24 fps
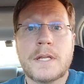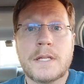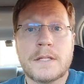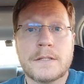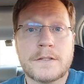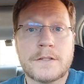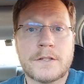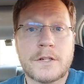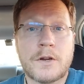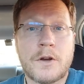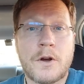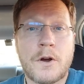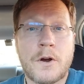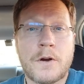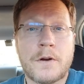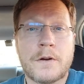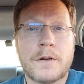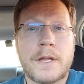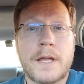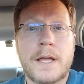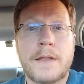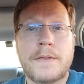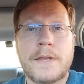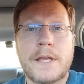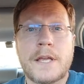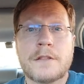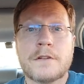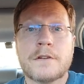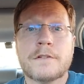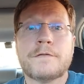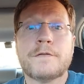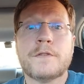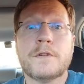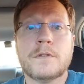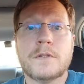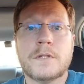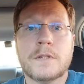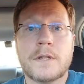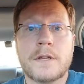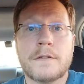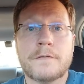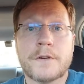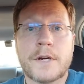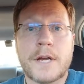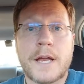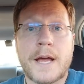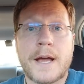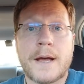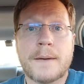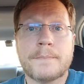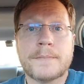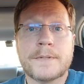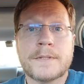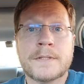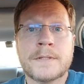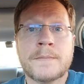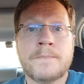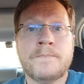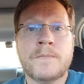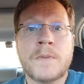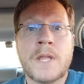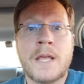Instacart and the other food delivery apps.